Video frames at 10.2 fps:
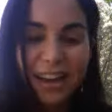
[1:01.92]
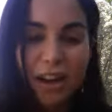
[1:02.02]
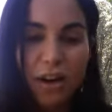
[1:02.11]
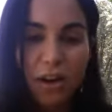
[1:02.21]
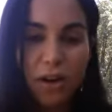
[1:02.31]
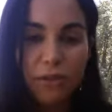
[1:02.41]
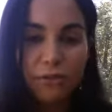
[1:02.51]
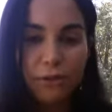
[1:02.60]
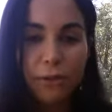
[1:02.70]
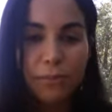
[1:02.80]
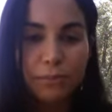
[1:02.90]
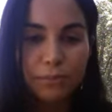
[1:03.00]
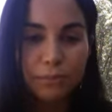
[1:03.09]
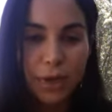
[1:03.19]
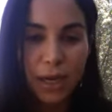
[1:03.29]
are
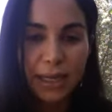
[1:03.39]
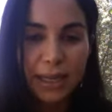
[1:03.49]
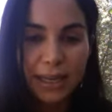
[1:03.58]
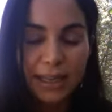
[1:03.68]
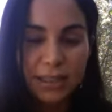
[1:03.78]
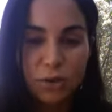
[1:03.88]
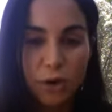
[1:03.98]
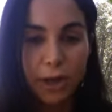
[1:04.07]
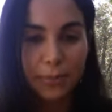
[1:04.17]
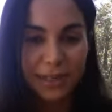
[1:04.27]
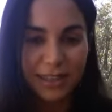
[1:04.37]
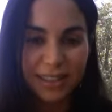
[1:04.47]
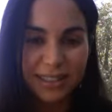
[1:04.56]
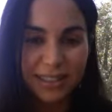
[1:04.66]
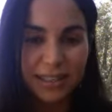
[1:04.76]
from my years growing up in
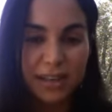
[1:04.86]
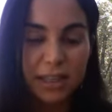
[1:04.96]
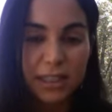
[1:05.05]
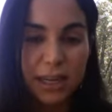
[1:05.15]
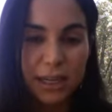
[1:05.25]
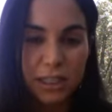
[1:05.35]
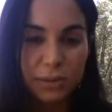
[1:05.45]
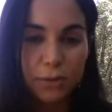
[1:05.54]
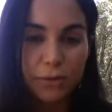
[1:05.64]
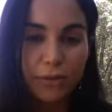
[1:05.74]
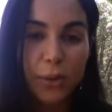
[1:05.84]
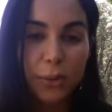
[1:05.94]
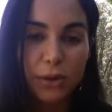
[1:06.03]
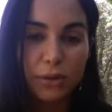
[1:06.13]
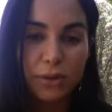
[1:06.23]
London. And I did actually move here
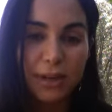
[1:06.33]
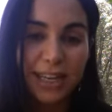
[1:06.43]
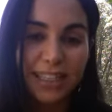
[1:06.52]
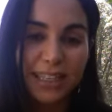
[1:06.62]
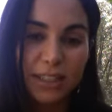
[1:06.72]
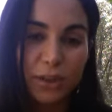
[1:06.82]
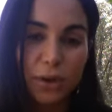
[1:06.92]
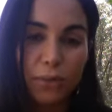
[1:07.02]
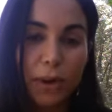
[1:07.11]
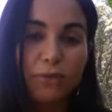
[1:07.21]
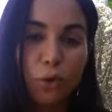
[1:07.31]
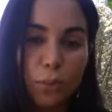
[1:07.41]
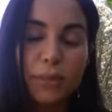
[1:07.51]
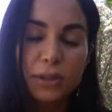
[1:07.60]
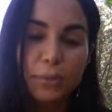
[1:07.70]
when I was around 18, so my
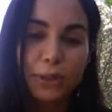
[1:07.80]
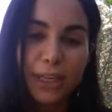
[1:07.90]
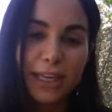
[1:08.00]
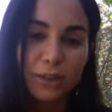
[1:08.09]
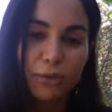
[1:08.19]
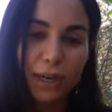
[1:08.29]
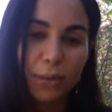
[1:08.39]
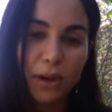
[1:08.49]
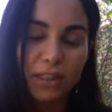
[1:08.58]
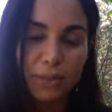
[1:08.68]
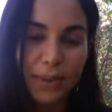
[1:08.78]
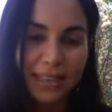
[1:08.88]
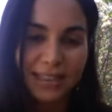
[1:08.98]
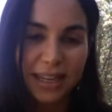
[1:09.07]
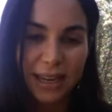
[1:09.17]
formidable years really were
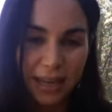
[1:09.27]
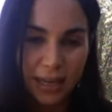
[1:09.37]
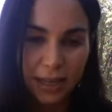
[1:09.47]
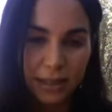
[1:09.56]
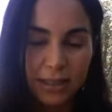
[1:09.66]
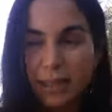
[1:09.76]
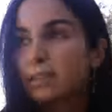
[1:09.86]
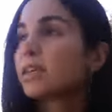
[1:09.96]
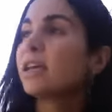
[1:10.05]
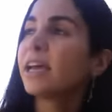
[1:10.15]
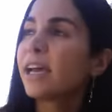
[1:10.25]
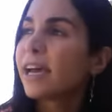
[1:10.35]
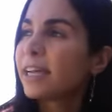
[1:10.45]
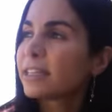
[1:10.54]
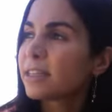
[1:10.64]
spent in England.
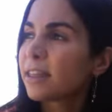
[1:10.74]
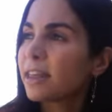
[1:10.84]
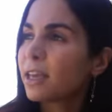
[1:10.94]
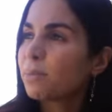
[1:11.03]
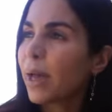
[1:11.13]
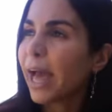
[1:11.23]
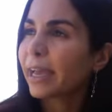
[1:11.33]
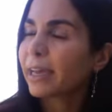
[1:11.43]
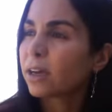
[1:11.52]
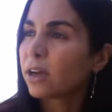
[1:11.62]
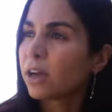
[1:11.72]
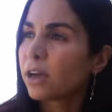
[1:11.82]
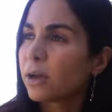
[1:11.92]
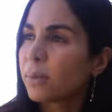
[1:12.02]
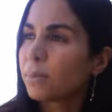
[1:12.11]
And to think back
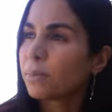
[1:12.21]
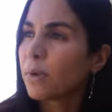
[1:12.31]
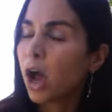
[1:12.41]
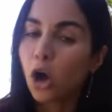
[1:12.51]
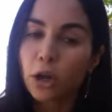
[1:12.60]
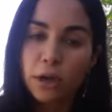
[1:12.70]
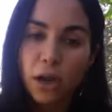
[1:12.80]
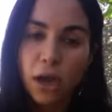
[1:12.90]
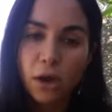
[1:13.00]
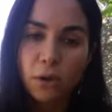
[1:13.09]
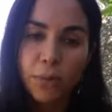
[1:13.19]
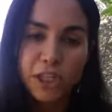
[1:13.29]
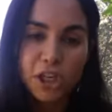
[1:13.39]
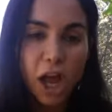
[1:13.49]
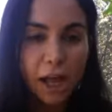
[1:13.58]
on
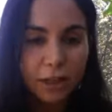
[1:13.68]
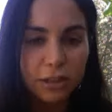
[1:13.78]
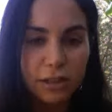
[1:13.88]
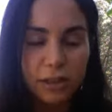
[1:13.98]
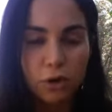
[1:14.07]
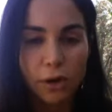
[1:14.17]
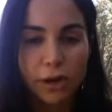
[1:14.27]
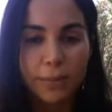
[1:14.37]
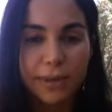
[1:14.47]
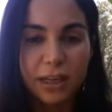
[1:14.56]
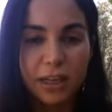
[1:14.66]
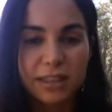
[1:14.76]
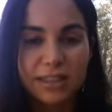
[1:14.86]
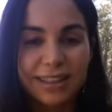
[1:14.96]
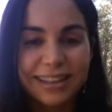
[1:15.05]
my childhood growing up in
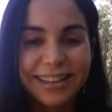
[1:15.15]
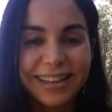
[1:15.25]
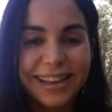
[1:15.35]
London,